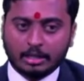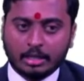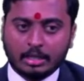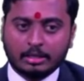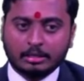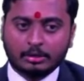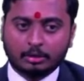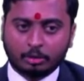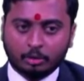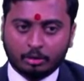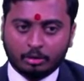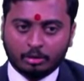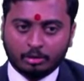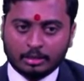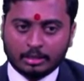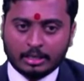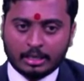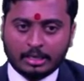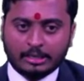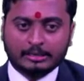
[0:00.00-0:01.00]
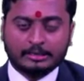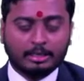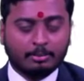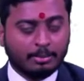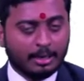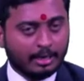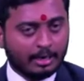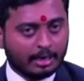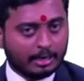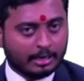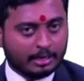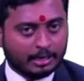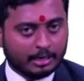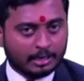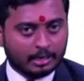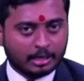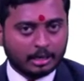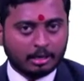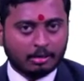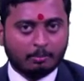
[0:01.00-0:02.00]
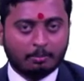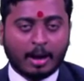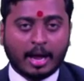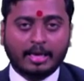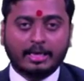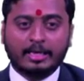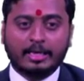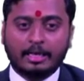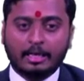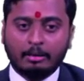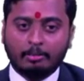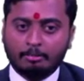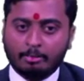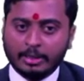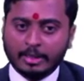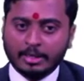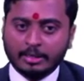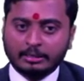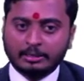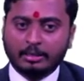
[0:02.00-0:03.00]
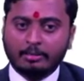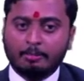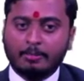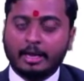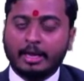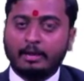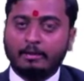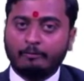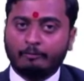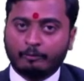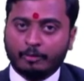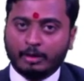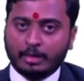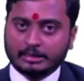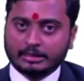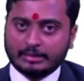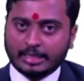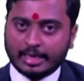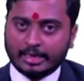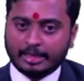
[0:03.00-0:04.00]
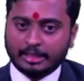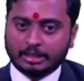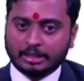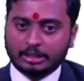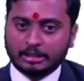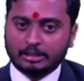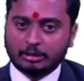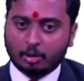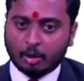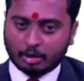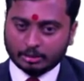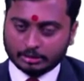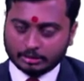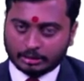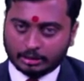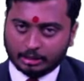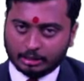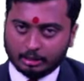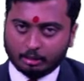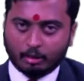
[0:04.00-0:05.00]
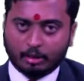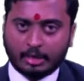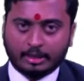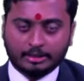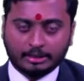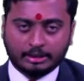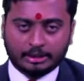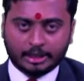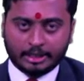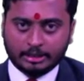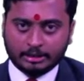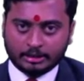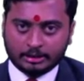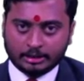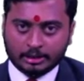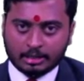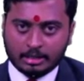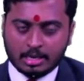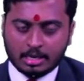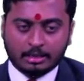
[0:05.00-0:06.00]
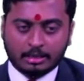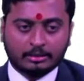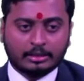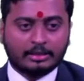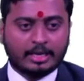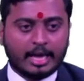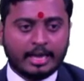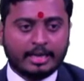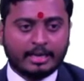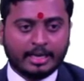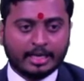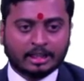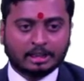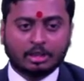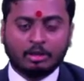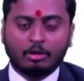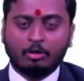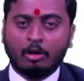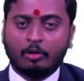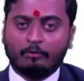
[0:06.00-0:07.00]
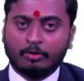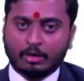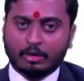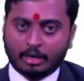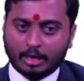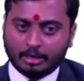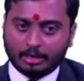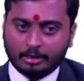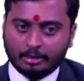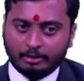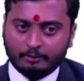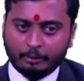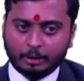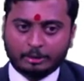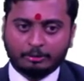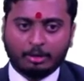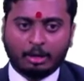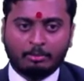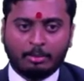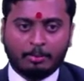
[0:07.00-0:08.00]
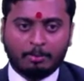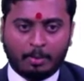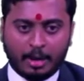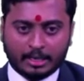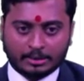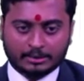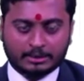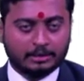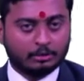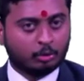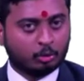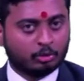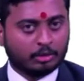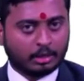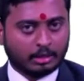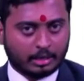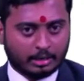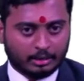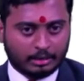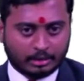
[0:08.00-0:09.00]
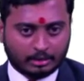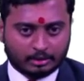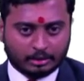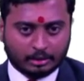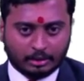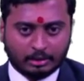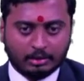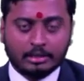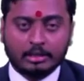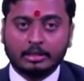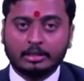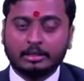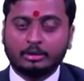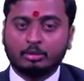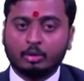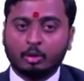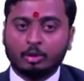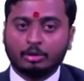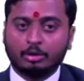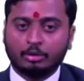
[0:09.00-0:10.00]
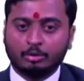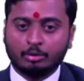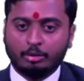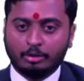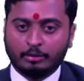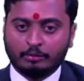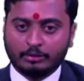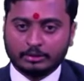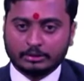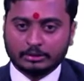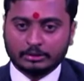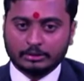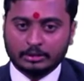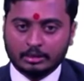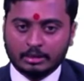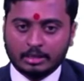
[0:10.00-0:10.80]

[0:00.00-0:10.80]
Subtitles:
So similarly, by keeping the main flux direction constant or unchanged, the direction of a current which will be passing through the conductor is also reversed.